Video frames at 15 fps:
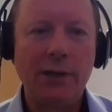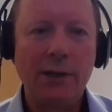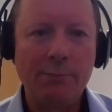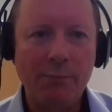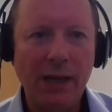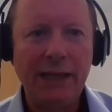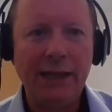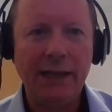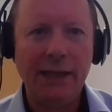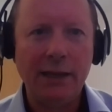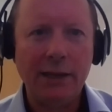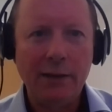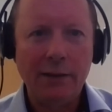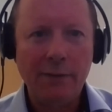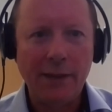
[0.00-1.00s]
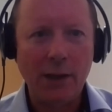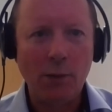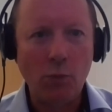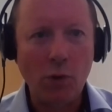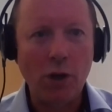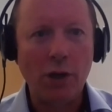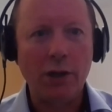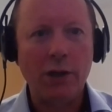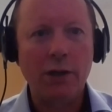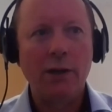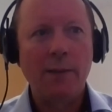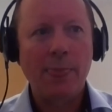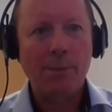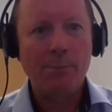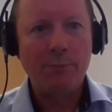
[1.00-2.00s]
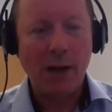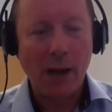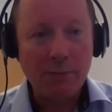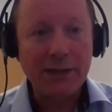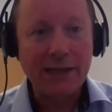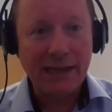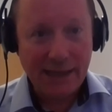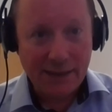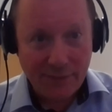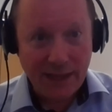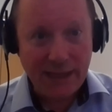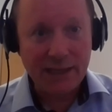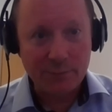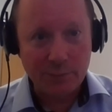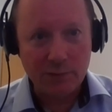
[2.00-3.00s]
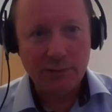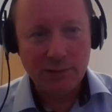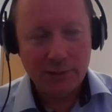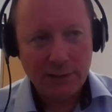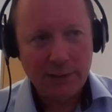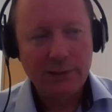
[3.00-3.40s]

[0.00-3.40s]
making their work publicly available,